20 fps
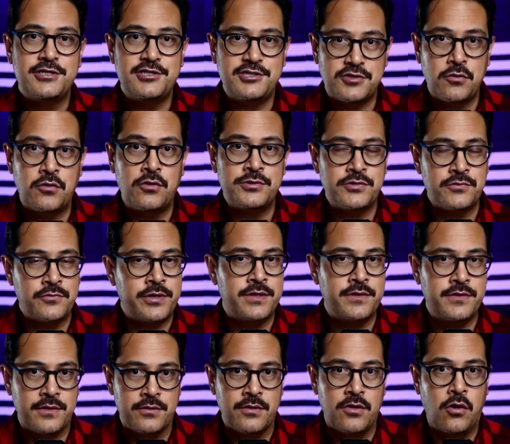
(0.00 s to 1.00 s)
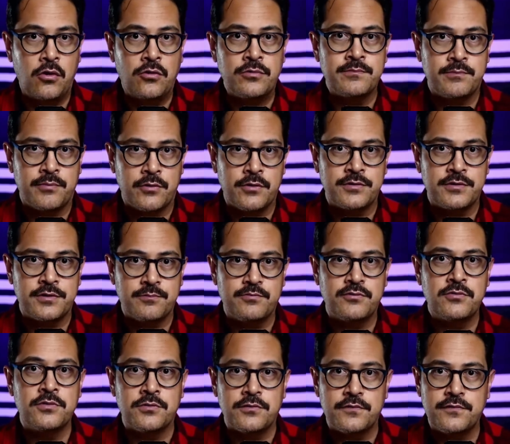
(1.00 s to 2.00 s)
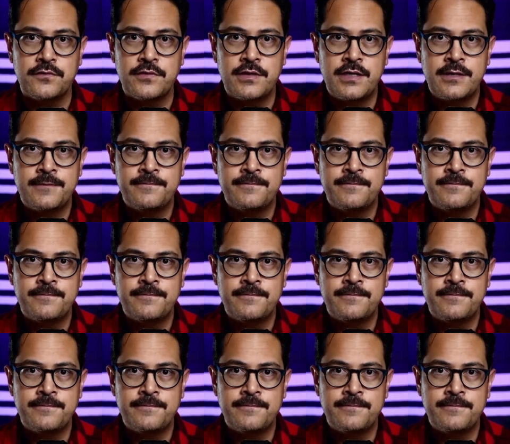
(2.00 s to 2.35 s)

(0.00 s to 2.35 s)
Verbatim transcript: shouldering their own burden of proof.